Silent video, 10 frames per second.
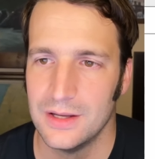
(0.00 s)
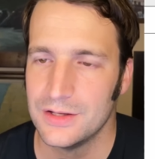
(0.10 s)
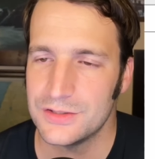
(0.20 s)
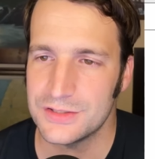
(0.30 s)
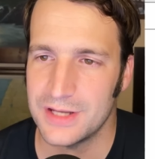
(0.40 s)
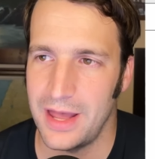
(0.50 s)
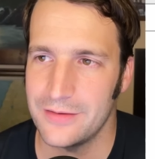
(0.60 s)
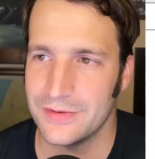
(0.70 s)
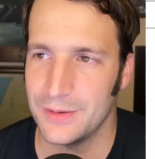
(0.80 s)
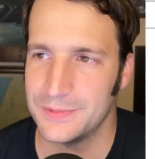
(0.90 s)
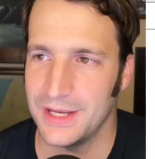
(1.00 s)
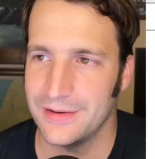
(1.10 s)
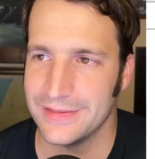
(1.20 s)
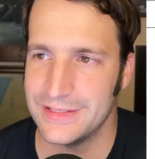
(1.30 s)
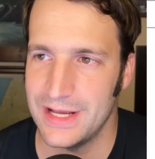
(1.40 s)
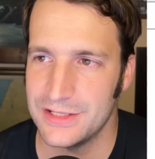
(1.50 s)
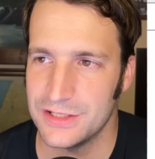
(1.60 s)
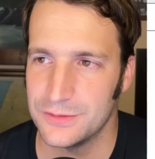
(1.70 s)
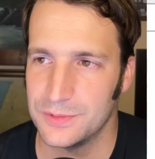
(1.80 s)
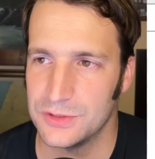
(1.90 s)
just kind of an update on the
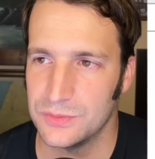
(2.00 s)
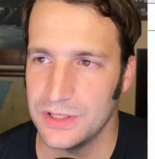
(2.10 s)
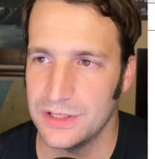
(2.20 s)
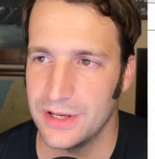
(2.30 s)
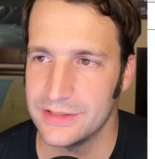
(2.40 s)
tensions between